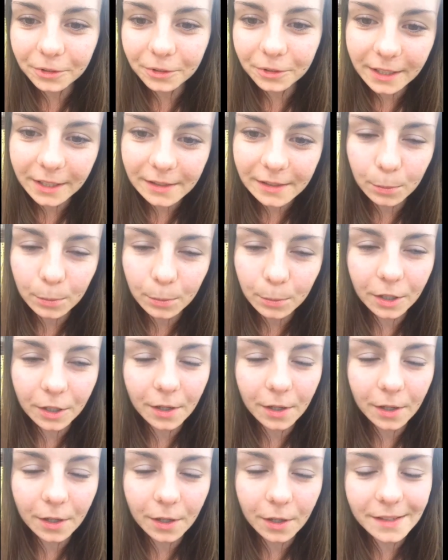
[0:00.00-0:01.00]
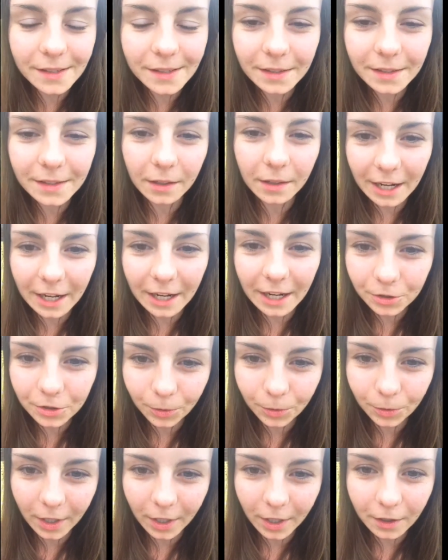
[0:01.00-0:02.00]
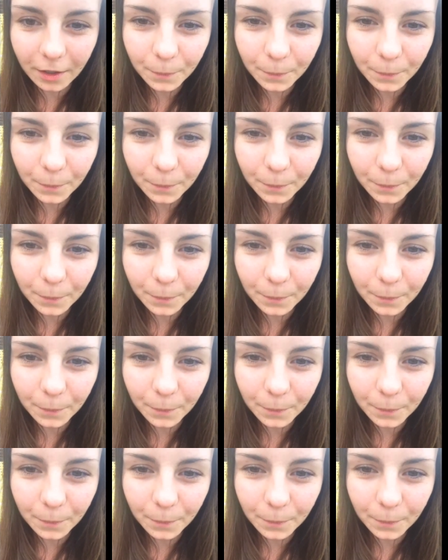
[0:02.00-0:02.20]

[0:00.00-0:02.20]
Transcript: guilty because this is the natural way.